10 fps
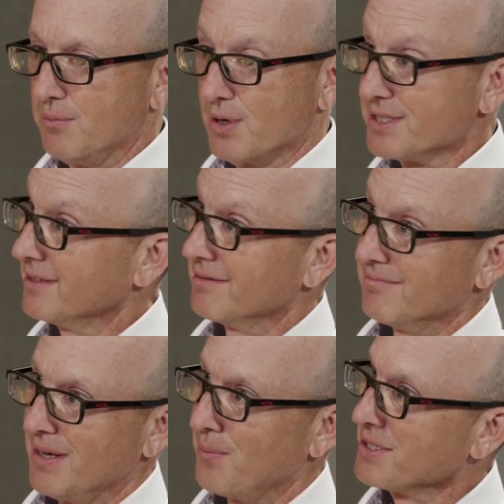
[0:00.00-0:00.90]
It wasn't
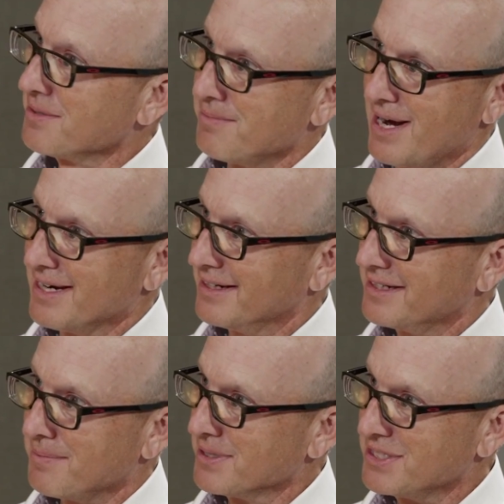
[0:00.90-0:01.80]
my
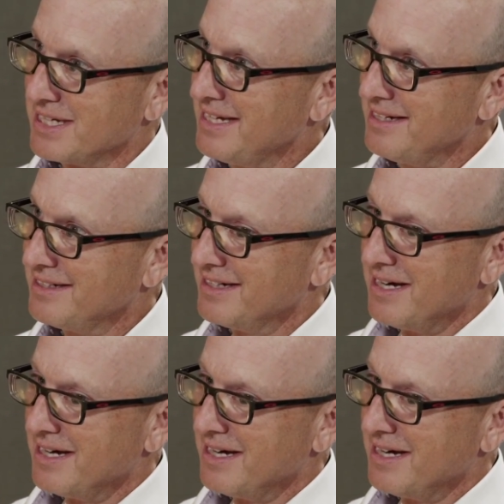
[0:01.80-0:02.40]
cup of tea,